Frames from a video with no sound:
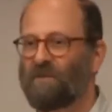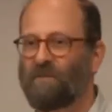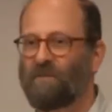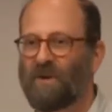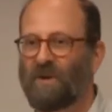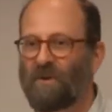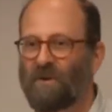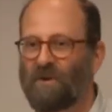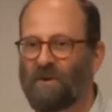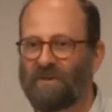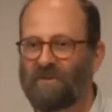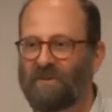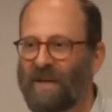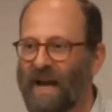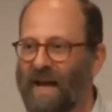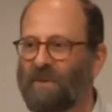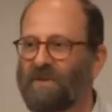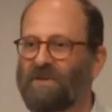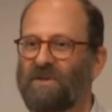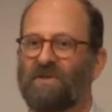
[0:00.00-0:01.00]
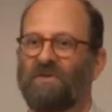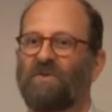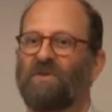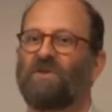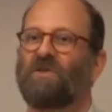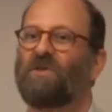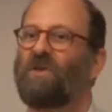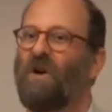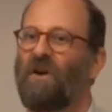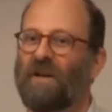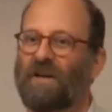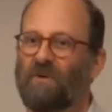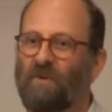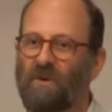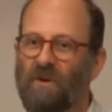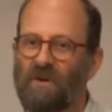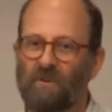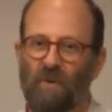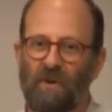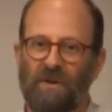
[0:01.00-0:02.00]
in punitive damages for starting
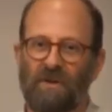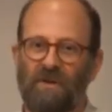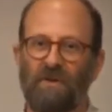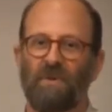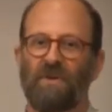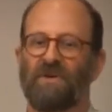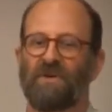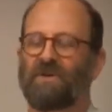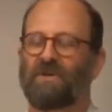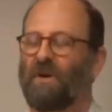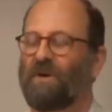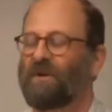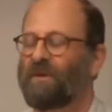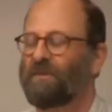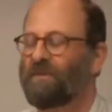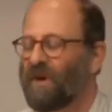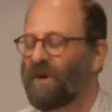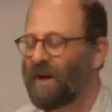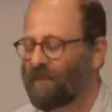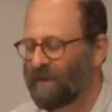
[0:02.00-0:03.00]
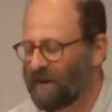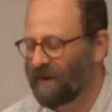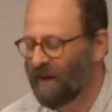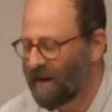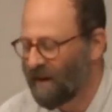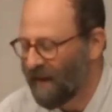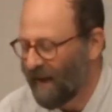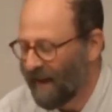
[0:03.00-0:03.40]
World War II with stolen property,